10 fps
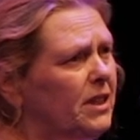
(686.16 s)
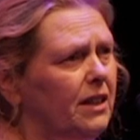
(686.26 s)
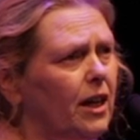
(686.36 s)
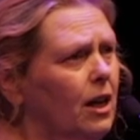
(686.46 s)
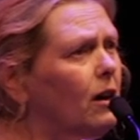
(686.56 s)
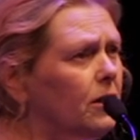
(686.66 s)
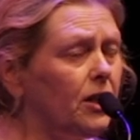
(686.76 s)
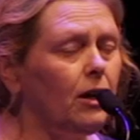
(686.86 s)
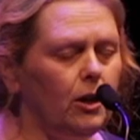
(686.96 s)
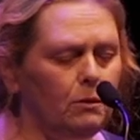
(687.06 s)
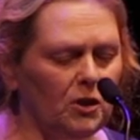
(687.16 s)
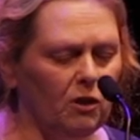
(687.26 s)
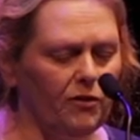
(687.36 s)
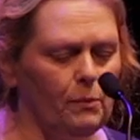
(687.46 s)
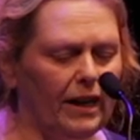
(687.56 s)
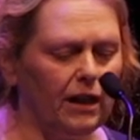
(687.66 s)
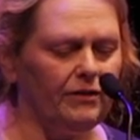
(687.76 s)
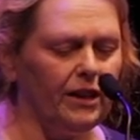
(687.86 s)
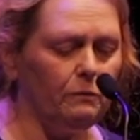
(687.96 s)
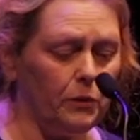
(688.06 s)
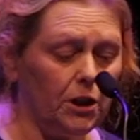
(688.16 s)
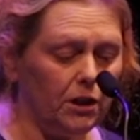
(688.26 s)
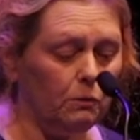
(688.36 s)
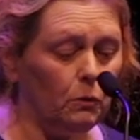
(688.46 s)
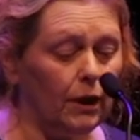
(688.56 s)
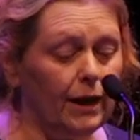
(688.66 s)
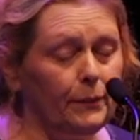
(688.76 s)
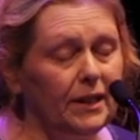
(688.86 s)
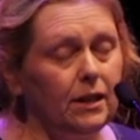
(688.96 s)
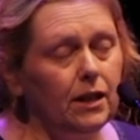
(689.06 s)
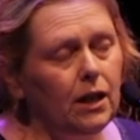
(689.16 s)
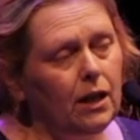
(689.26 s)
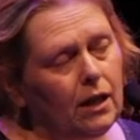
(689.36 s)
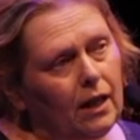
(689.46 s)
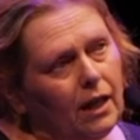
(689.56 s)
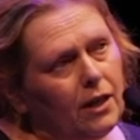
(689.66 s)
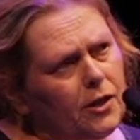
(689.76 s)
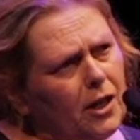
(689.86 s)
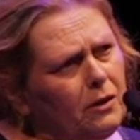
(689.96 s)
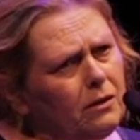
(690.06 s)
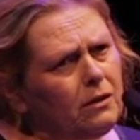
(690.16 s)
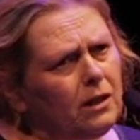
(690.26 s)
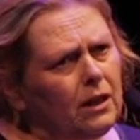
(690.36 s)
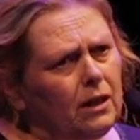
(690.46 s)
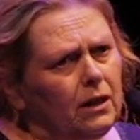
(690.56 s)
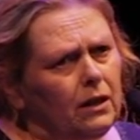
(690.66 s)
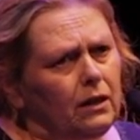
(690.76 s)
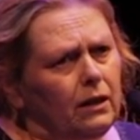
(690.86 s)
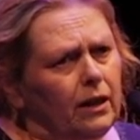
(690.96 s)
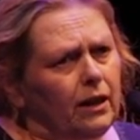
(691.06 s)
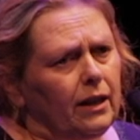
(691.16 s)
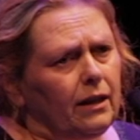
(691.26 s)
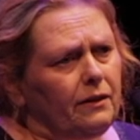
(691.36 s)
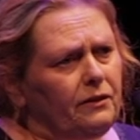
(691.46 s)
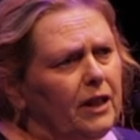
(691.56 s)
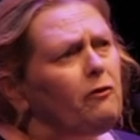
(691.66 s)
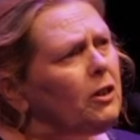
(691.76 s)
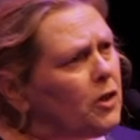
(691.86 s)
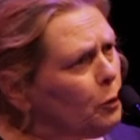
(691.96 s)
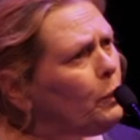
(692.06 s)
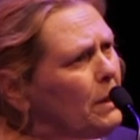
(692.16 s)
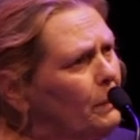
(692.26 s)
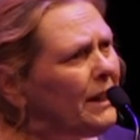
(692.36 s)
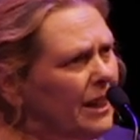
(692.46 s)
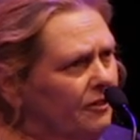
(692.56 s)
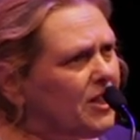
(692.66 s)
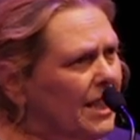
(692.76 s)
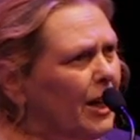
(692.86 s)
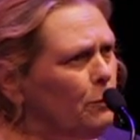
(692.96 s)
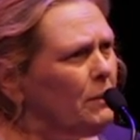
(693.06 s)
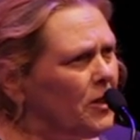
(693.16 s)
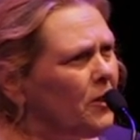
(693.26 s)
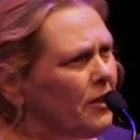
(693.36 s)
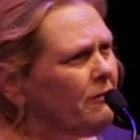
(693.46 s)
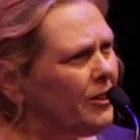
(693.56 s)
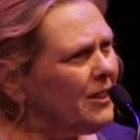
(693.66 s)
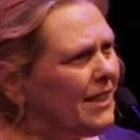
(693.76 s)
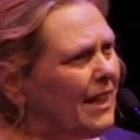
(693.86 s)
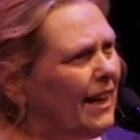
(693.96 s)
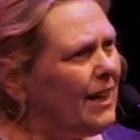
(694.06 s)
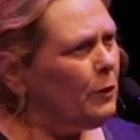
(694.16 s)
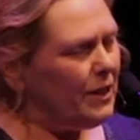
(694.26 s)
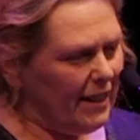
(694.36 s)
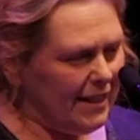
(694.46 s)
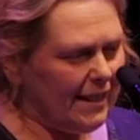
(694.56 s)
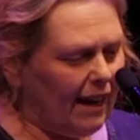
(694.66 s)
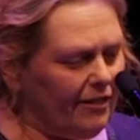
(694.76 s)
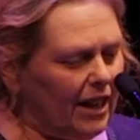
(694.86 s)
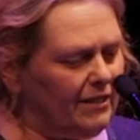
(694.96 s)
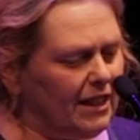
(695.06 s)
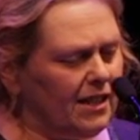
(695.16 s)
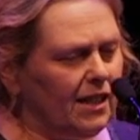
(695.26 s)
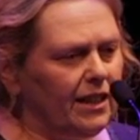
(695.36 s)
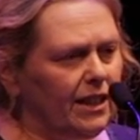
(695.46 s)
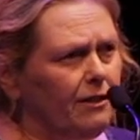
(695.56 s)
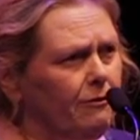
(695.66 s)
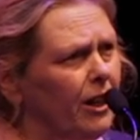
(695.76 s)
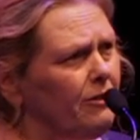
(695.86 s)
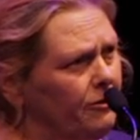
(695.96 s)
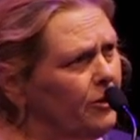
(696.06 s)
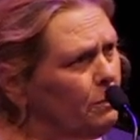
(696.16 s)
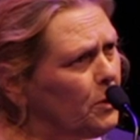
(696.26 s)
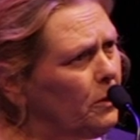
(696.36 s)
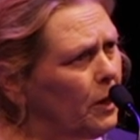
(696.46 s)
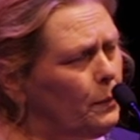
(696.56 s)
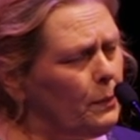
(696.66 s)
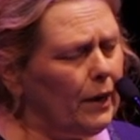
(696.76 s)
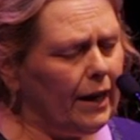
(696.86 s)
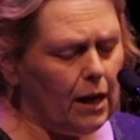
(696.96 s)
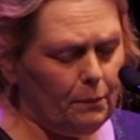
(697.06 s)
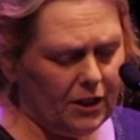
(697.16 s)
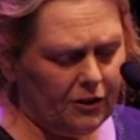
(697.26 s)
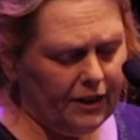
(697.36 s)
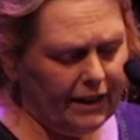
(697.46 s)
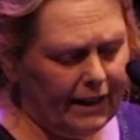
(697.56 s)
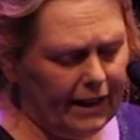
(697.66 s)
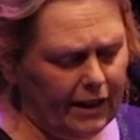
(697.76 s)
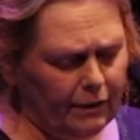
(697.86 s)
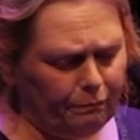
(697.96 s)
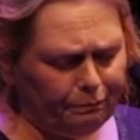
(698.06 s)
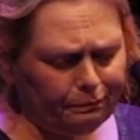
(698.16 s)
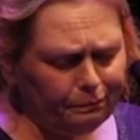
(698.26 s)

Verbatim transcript: losing their cars and homes off the back of it, which is what happened. So... they wrote a "We Believe" statement on the first day when they sat there and decided, the five of them, to open back up and try again.